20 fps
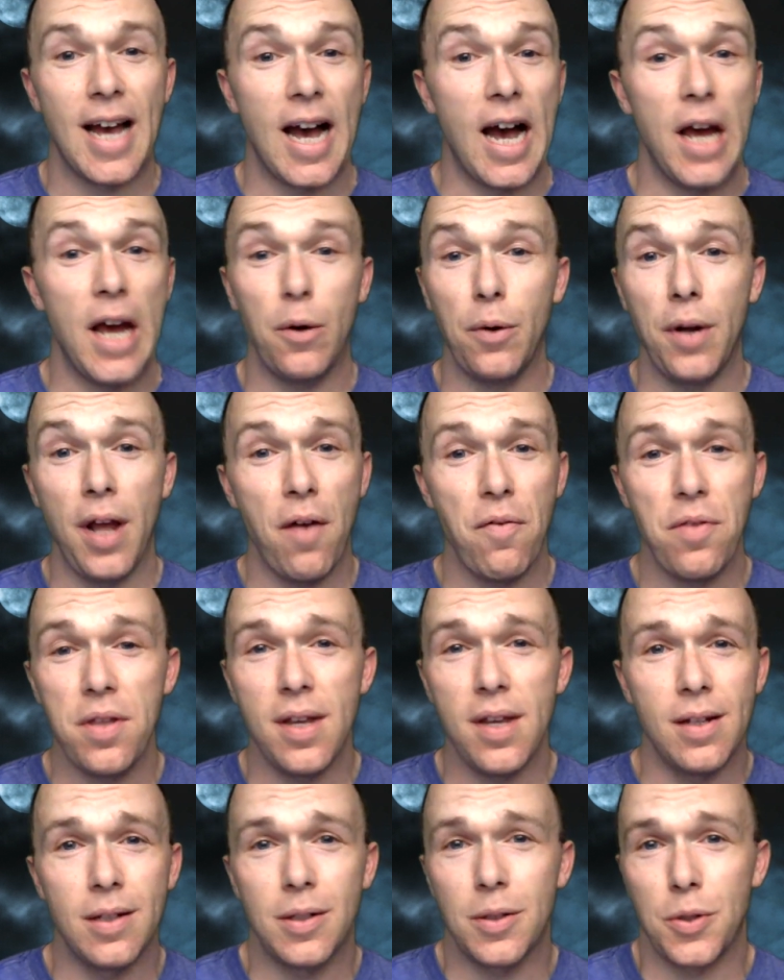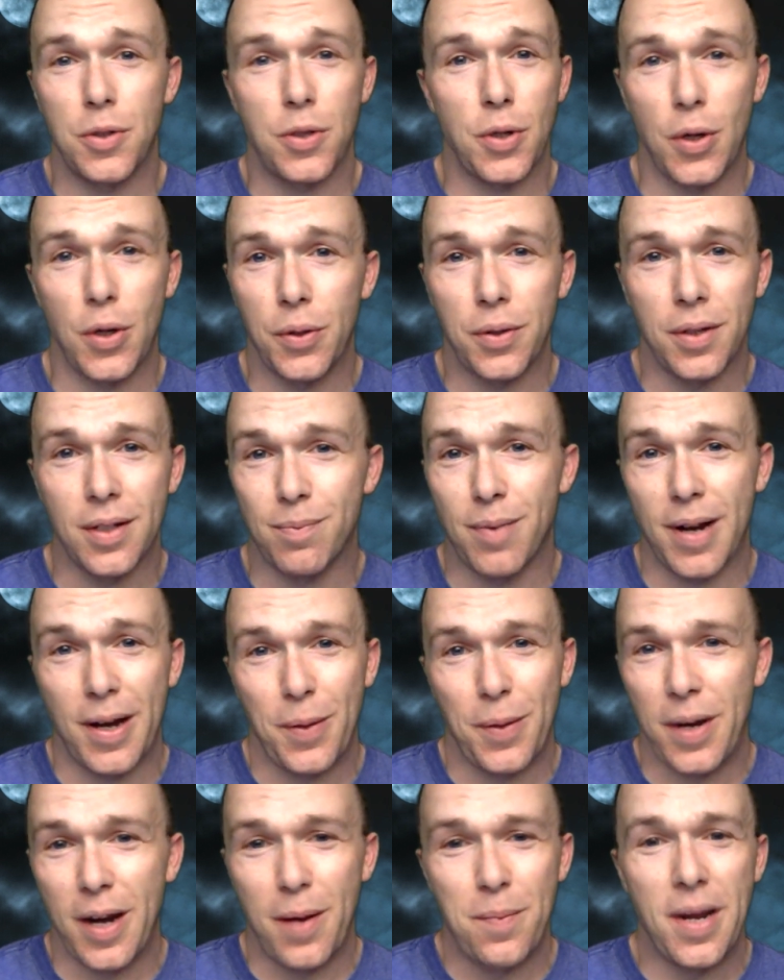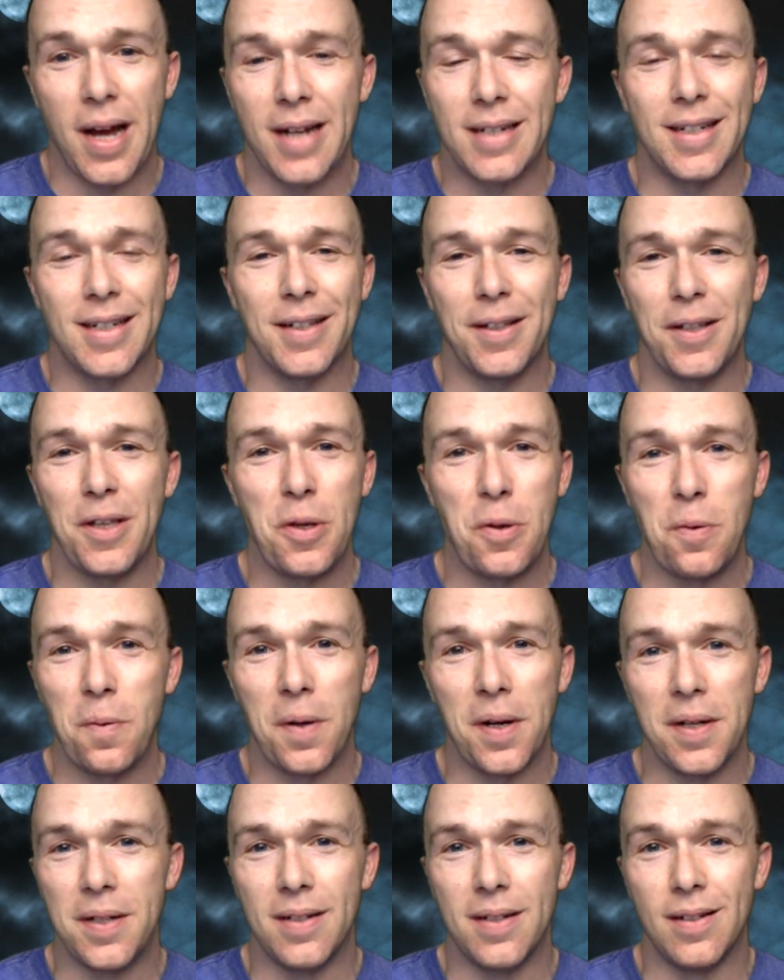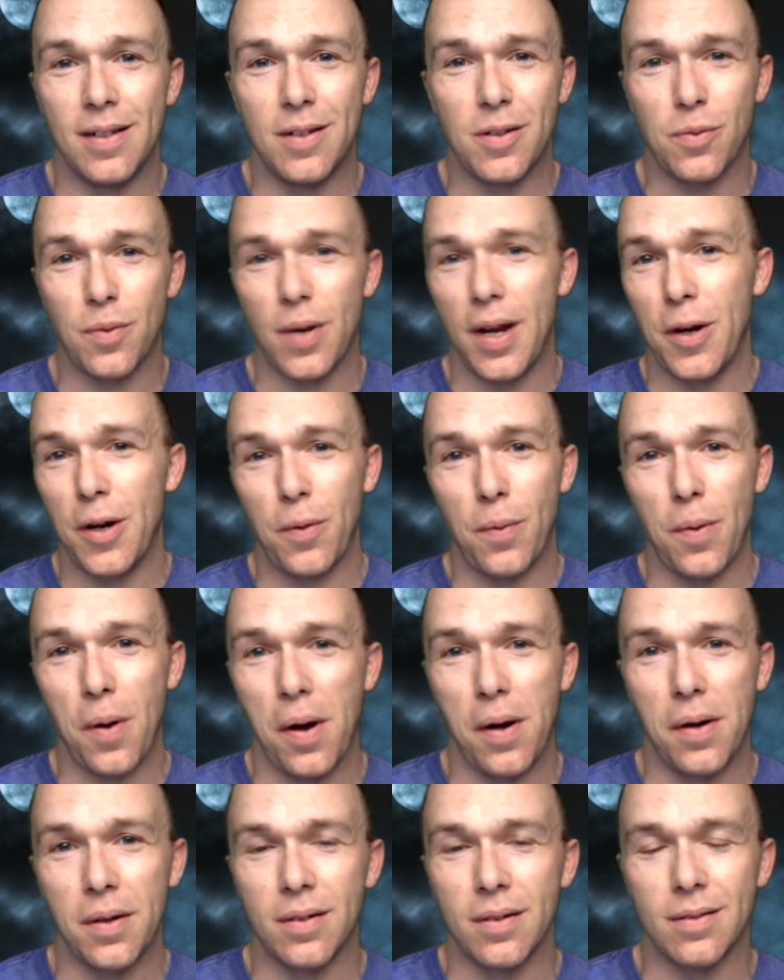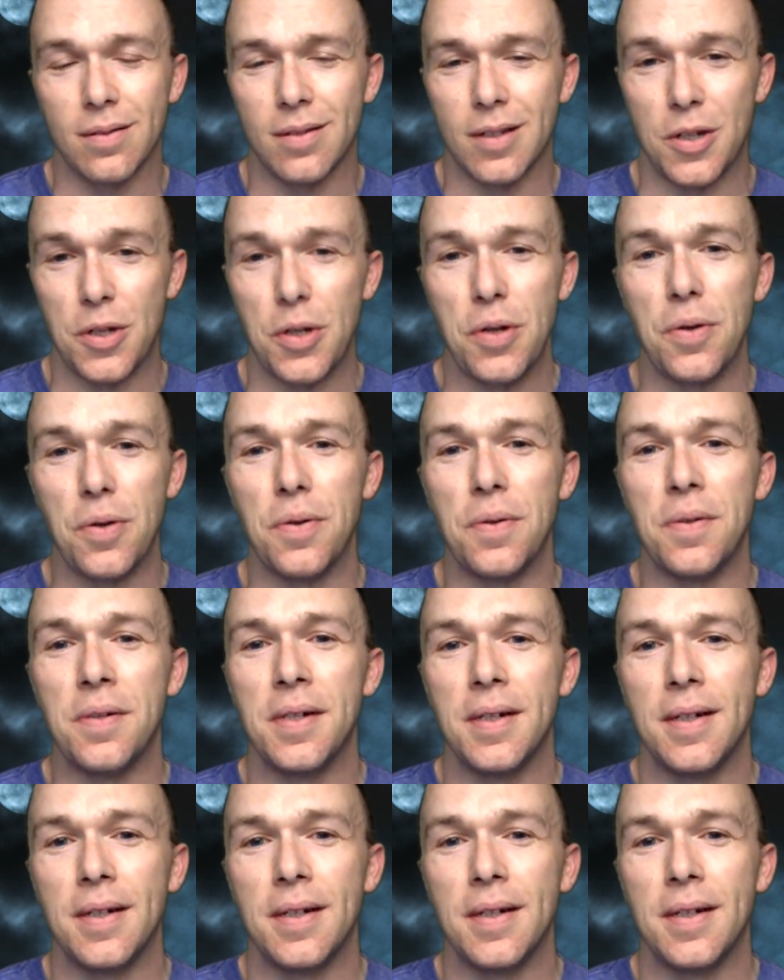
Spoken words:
I don't have the answers to all these, by the way. I'm not telling you what is right or wrong to do.